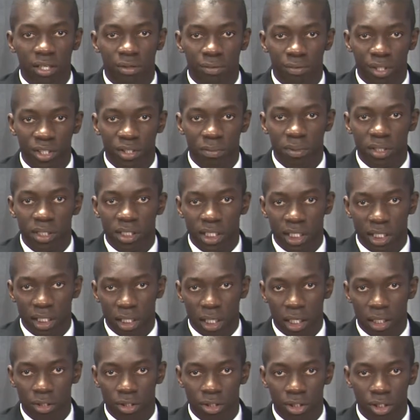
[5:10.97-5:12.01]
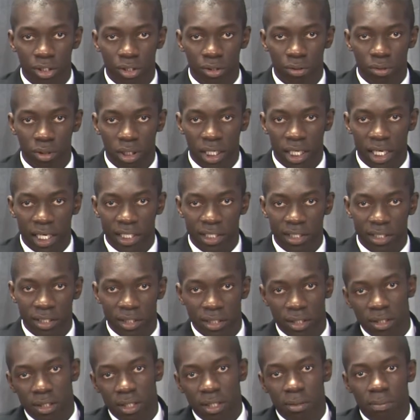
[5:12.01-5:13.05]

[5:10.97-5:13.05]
enrichment technology utilized